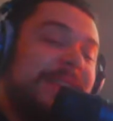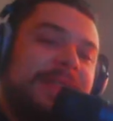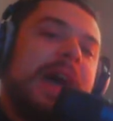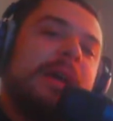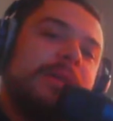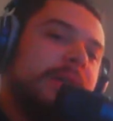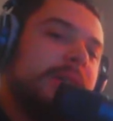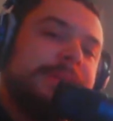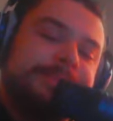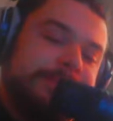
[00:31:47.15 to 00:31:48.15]
That
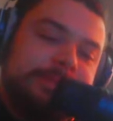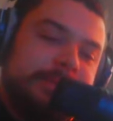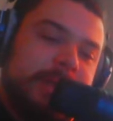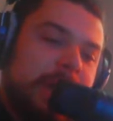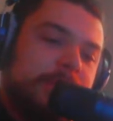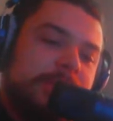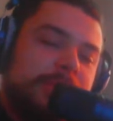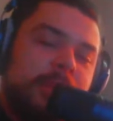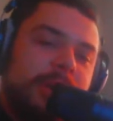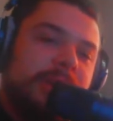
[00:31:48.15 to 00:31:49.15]
was the
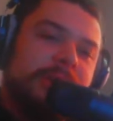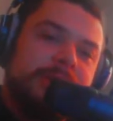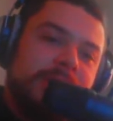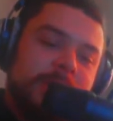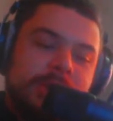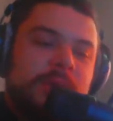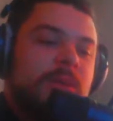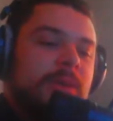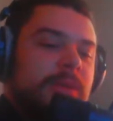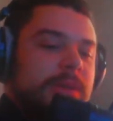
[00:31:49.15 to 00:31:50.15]
point, dude. That was the
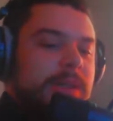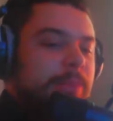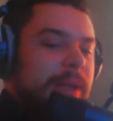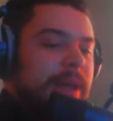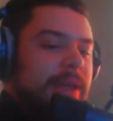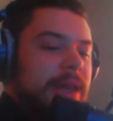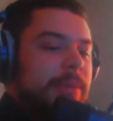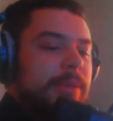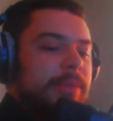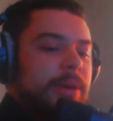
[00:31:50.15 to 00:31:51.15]
whole, this
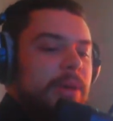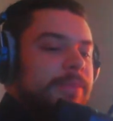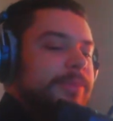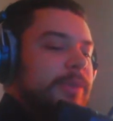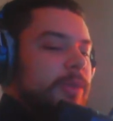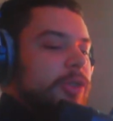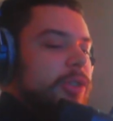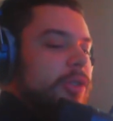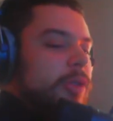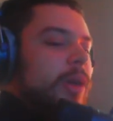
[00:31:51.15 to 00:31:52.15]
plandemic, bro. It was
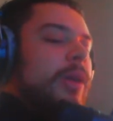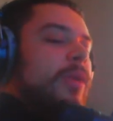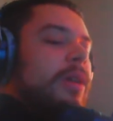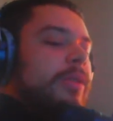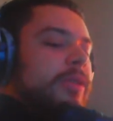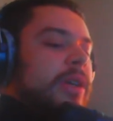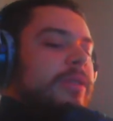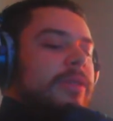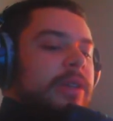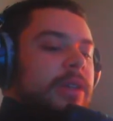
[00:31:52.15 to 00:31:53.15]
just a great wealth
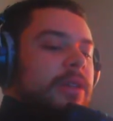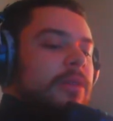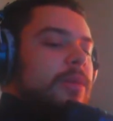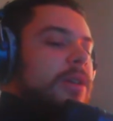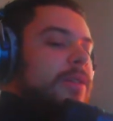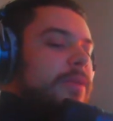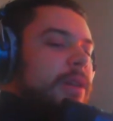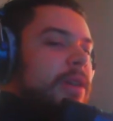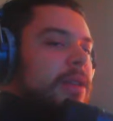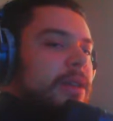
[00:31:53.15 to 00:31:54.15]
transfer to get you to watch
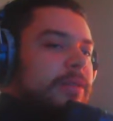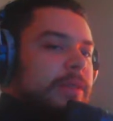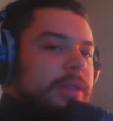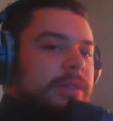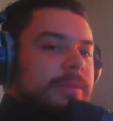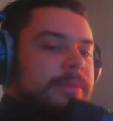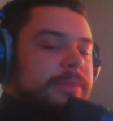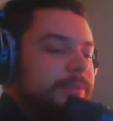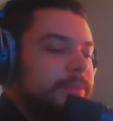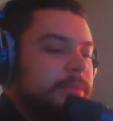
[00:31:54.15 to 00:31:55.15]
fucking Netflix and
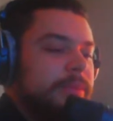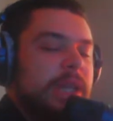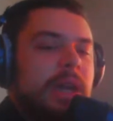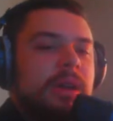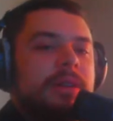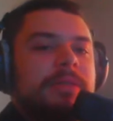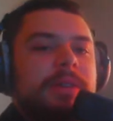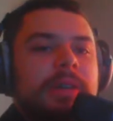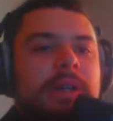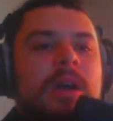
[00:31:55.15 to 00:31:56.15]
jack off all
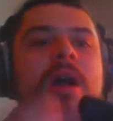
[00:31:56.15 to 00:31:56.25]
day.